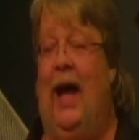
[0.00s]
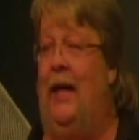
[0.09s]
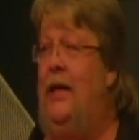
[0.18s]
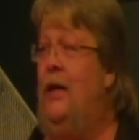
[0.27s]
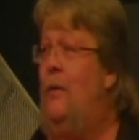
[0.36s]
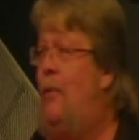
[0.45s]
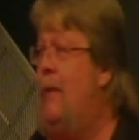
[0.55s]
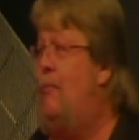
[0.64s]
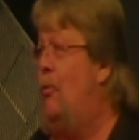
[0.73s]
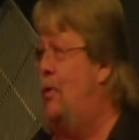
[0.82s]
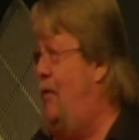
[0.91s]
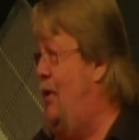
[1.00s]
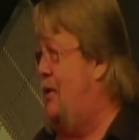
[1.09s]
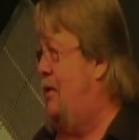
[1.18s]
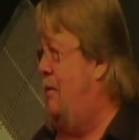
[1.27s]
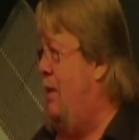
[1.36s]
And then the people was
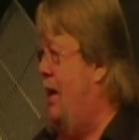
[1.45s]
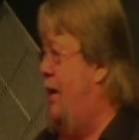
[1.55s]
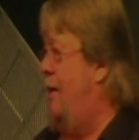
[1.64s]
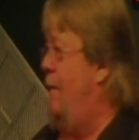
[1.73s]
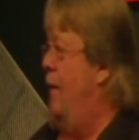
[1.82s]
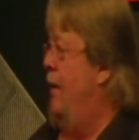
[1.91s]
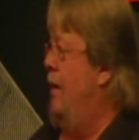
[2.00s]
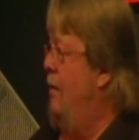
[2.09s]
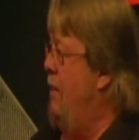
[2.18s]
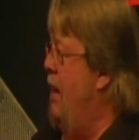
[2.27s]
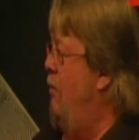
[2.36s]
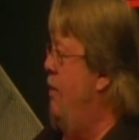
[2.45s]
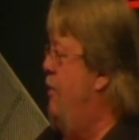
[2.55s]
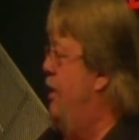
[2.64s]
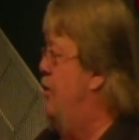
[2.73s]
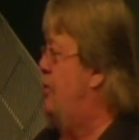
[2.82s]
fussing about it. Man, we've
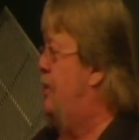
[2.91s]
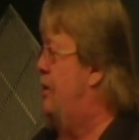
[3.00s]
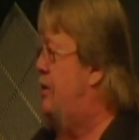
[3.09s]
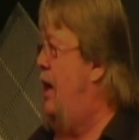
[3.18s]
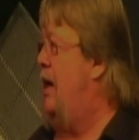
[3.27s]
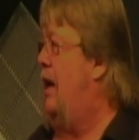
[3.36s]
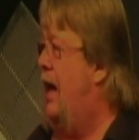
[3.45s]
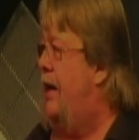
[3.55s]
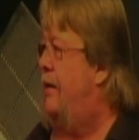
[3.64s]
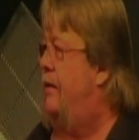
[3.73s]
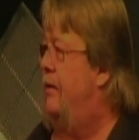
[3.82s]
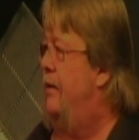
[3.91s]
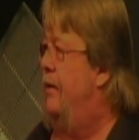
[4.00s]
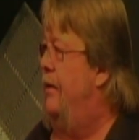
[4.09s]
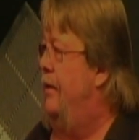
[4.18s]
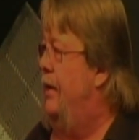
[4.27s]
been here since daylight.
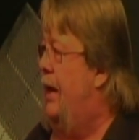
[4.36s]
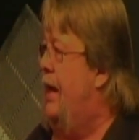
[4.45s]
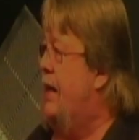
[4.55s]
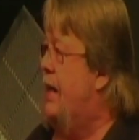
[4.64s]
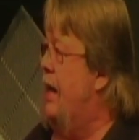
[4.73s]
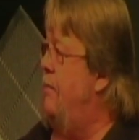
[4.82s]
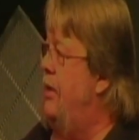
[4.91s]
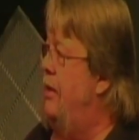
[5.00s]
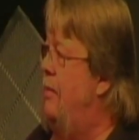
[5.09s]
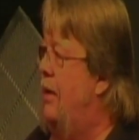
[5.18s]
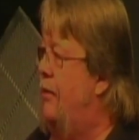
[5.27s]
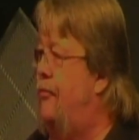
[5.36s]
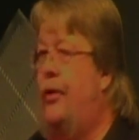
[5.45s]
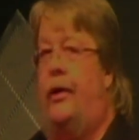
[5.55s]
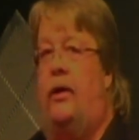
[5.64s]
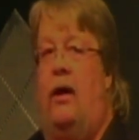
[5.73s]
And they came in about
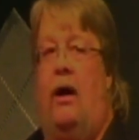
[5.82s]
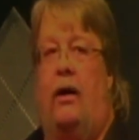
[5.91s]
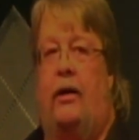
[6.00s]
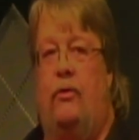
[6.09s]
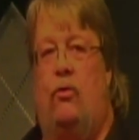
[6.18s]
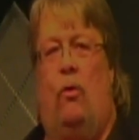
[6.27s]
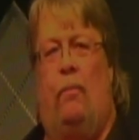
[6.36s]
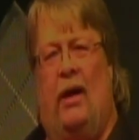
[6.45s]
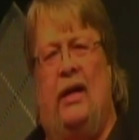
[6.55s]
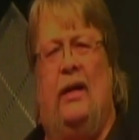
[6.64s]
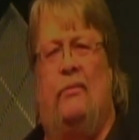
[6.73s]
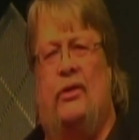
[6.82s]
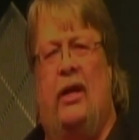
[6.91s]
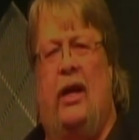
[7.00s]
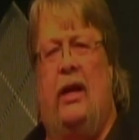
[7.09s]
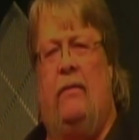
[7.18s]
3 o'clock, and you're going to pay them the
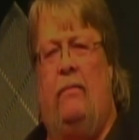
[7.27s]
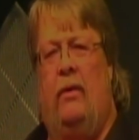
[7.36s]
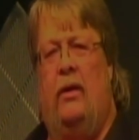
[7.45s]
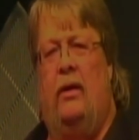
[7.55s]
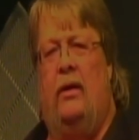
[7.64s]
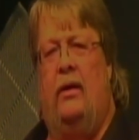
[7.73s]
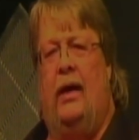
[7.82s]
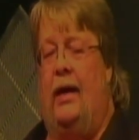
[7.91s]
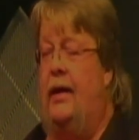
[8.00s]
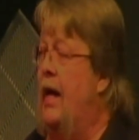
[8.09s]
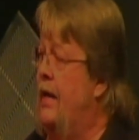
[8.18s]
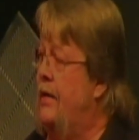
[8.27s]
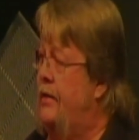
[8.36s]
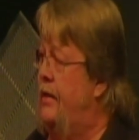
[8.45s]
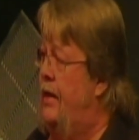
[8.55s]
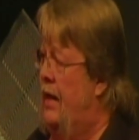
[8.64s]
same? And the guy
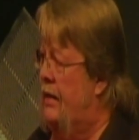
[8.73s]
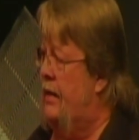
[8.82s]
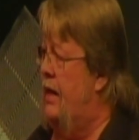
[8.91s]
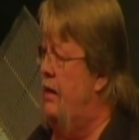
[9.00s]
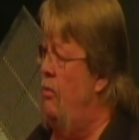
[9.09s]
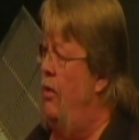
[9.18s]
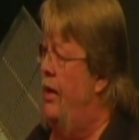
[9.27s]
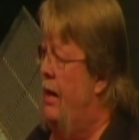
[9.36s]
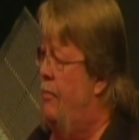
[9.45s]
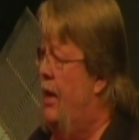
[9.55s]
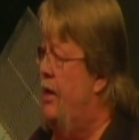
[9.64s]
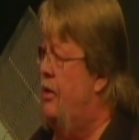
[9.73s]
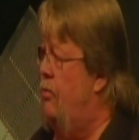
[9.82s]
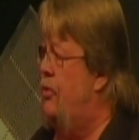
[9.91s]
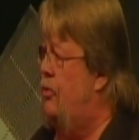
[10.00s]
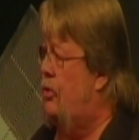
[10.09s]
said, didn't I tell you what I paid you
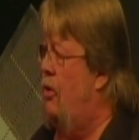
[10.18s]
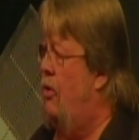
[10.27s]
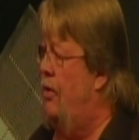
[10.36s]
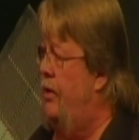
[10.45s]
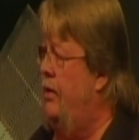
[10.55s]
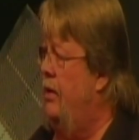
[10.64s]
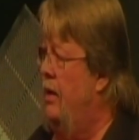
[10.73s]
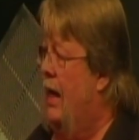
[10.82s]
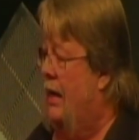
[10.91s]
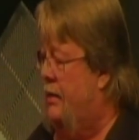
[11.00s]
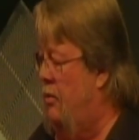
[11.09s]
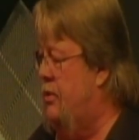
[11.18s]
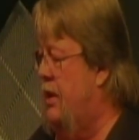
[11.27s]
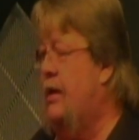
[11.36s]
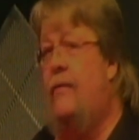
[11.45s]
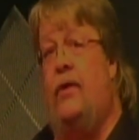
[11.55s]
when you started? I told
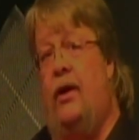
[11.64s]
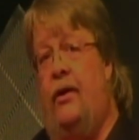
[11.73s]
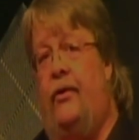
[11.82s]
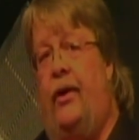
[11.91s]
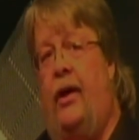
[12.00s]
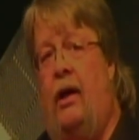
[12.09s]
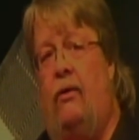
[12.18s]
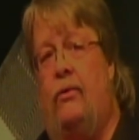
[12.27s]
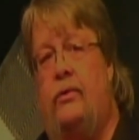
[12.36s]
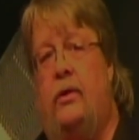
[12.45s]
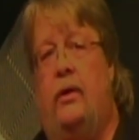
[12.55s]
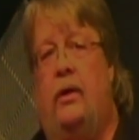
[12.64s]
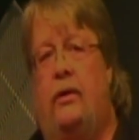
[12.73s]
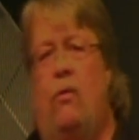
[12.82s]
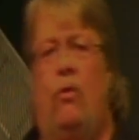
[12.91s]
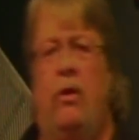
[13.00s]
you I'd give you $100.
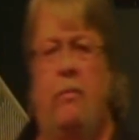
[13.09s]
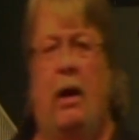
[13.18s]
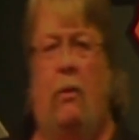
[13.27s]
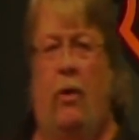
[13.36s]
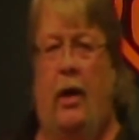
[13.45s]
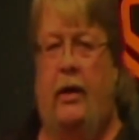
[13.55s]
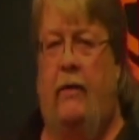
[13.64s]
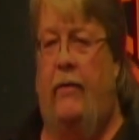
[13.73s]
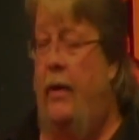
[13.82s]
Don't worry about what I give